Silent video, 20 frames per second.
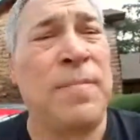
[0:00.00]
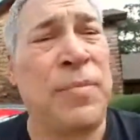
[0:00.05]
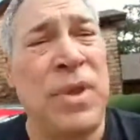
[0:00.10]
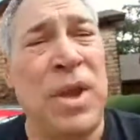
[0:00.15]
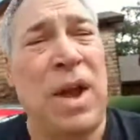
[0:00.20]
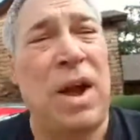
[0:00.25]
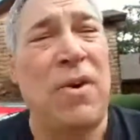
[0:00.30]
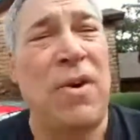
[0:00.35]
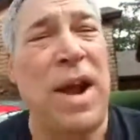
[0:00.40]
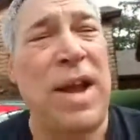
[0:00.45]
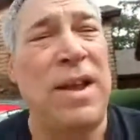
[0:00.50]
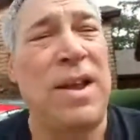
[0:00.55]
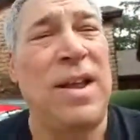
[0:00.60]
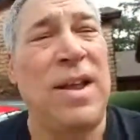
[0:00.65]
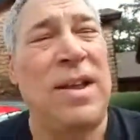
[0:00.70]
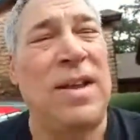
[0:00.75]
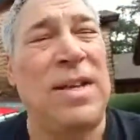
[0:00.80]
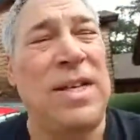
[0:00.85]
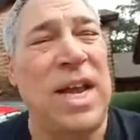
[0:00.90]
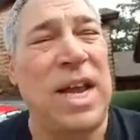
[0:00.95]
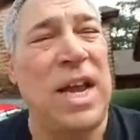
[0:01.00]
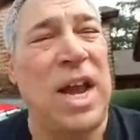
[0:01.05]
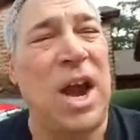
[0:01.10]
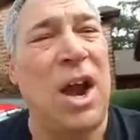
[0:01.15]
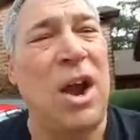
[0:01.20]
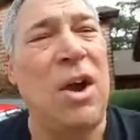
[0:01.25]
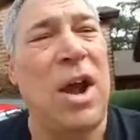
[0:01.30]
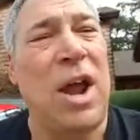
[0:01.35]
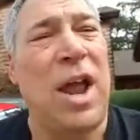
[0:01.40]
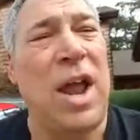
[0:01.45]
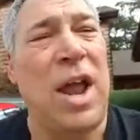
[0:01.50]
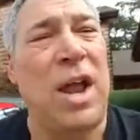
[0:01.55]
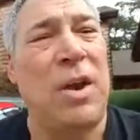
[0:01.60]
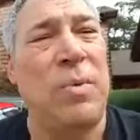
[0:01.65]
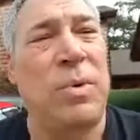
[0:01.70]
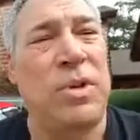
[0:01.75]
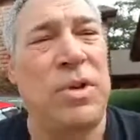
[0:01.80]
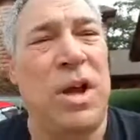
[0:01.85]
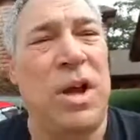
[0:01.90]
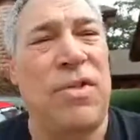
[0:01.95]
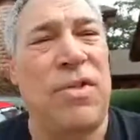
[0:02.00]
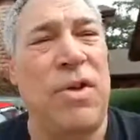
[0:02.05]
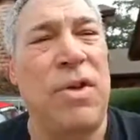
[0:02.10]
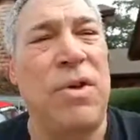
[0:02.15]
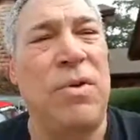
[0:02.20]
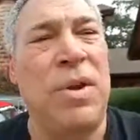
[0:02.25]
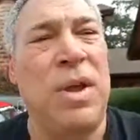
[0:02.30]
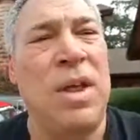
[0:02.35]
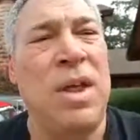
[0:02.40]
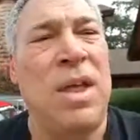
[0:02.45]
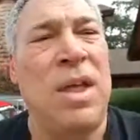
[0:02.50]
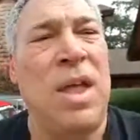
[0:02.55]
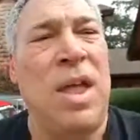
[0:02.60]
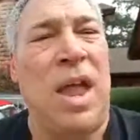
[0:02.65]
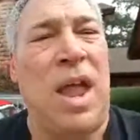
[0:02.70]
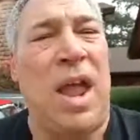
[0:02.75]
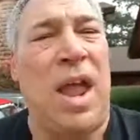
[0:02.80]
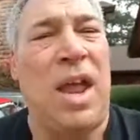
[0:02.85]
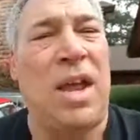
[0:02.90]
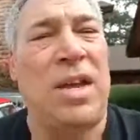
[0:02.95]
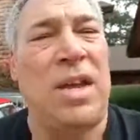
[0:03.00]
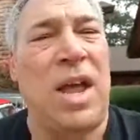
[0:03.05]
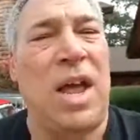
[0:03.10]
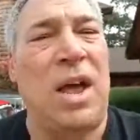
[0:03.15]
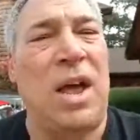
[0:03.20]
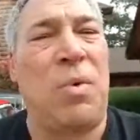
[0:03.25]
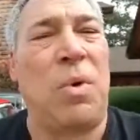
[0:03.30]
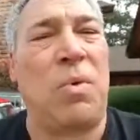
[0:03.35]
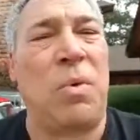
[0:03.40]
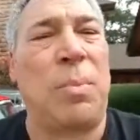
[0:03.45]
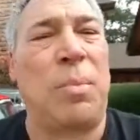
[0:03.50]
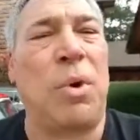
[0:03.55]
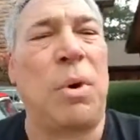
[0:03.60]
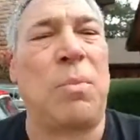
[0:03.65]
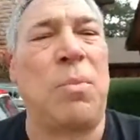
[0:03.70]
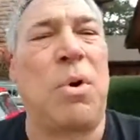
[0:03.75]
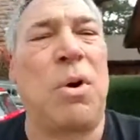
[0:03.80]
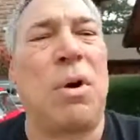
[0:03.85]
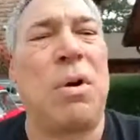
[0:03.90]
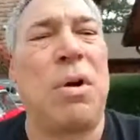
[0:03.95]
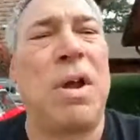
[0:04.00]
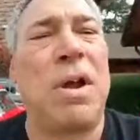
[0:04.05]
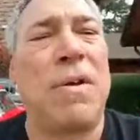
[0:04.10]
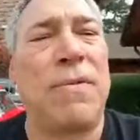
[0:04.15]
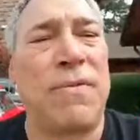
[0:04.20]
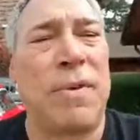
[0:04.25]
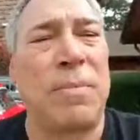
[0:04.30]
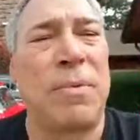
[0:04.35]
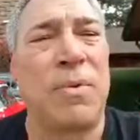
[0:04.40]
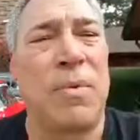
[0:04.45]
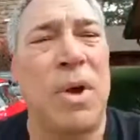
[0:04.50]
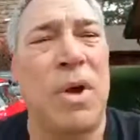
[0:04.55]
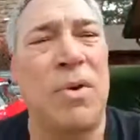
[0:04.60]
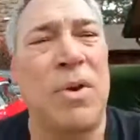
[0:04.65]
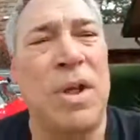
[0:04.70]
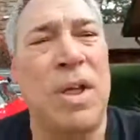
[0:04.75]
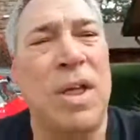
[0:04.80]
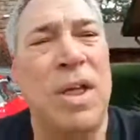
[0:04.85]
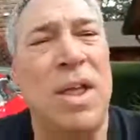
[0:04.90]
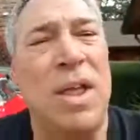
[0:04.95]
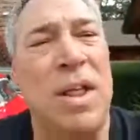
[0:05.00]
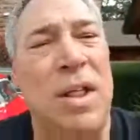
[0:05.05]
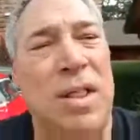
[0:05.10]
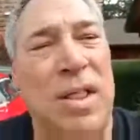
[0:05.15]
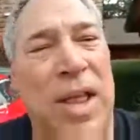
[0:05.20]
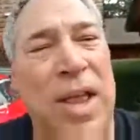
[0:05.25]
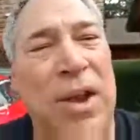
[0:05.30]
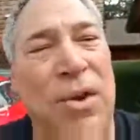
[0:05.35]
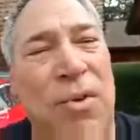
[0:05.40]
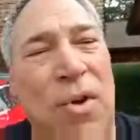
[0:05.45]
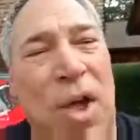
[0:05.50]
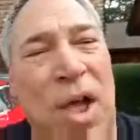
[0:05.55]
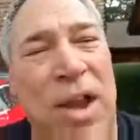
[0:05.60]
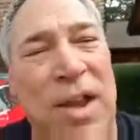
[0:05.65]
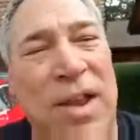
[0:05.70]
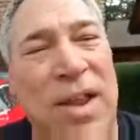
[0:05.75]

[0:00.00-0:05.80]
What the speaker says: All right, take care, and we'll talk soon, and we'll report more from the road later on.